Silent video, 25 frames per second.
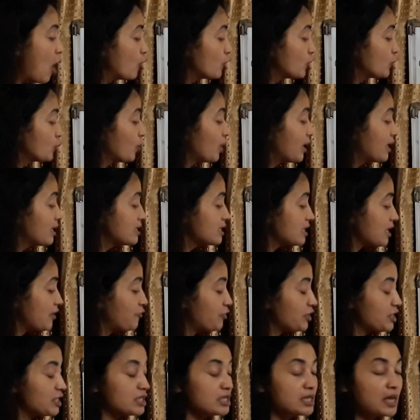outwards
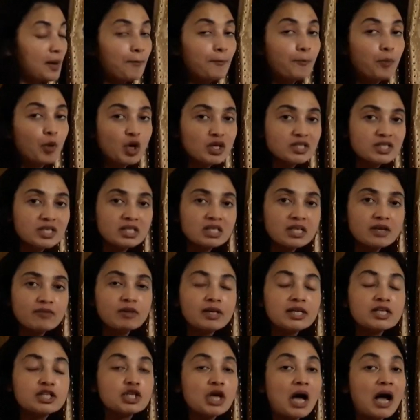if it is a
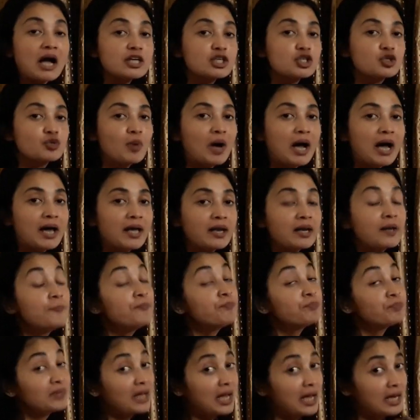positively charged wire,
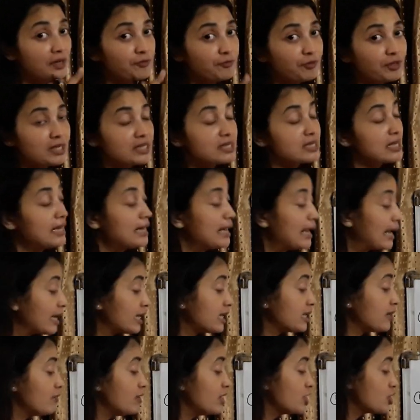and if it is a
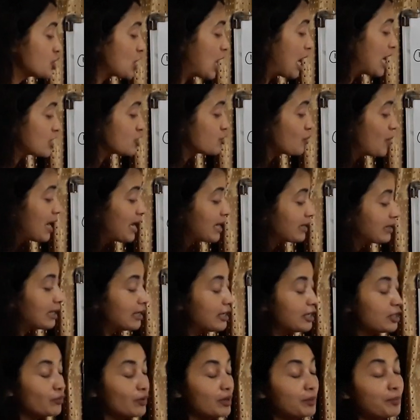negatively charged wire,
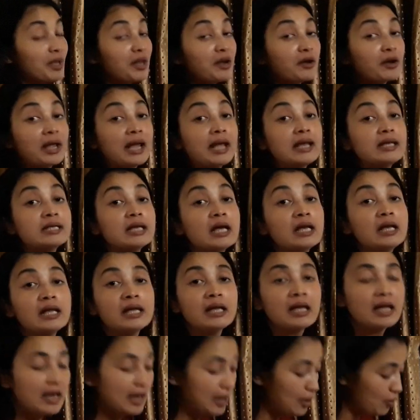then it will be
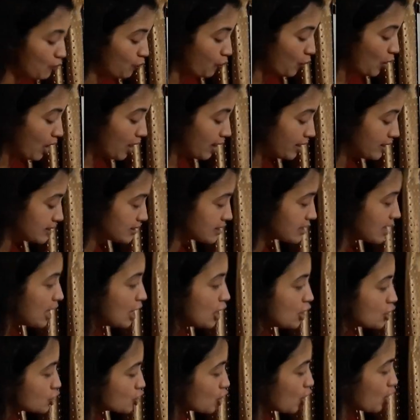radially inwards.
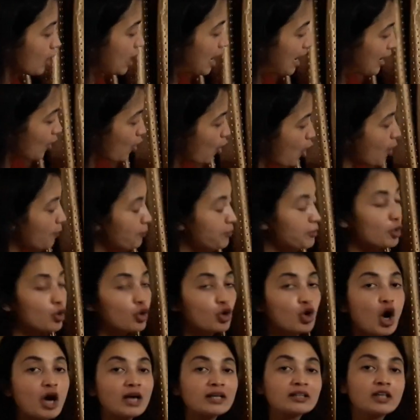So I hope
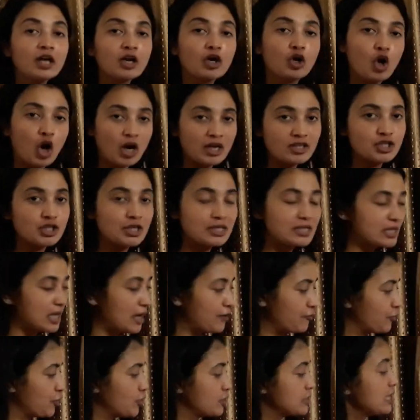you got the Gaussian
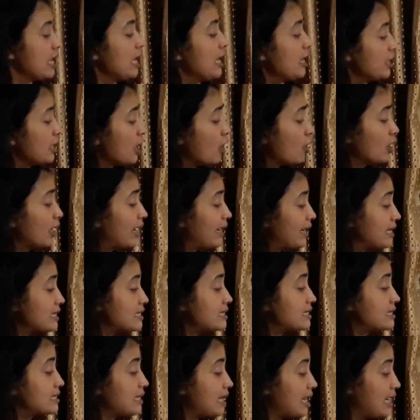surface. Now let
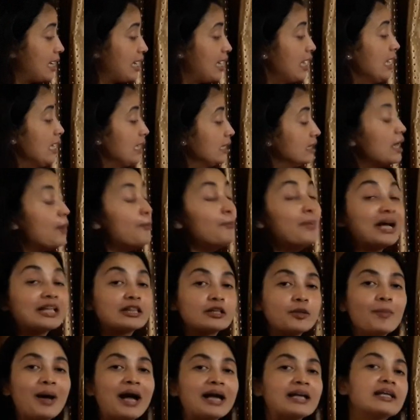us see the
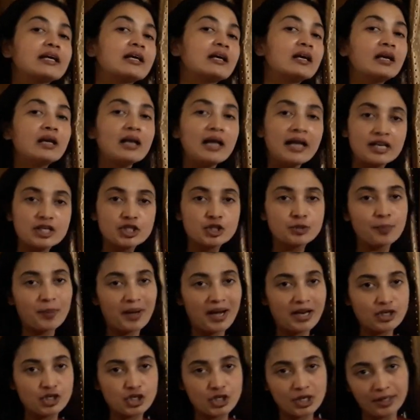mathematical
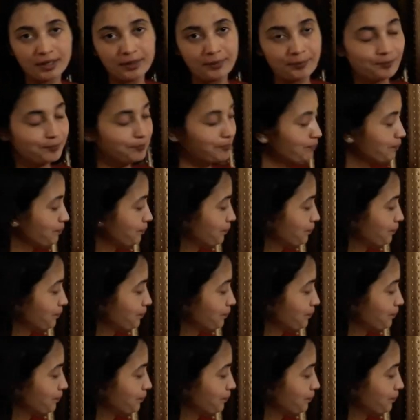expression.